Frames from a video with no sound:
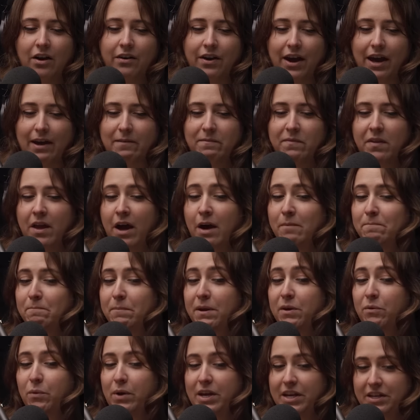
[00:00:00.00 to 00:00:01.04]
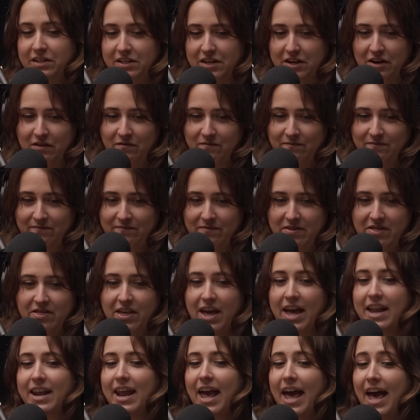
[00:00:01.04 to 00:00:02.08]
Okay. Humpy Wheeler,
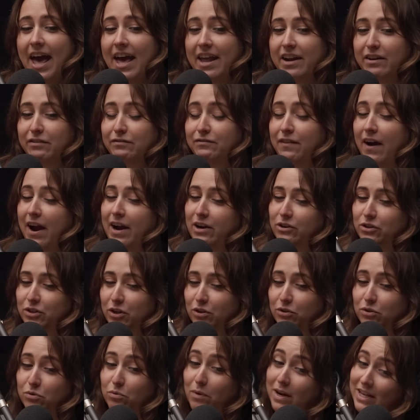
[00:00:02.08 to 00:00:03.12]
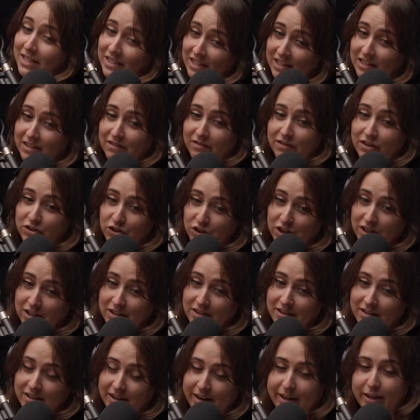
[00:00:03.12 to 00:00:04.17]
then head of Firestone's racing
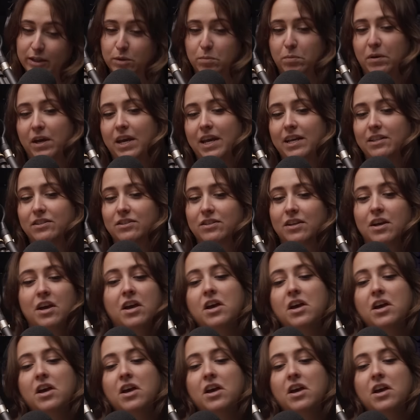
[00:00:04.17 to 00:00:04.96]
division, explains,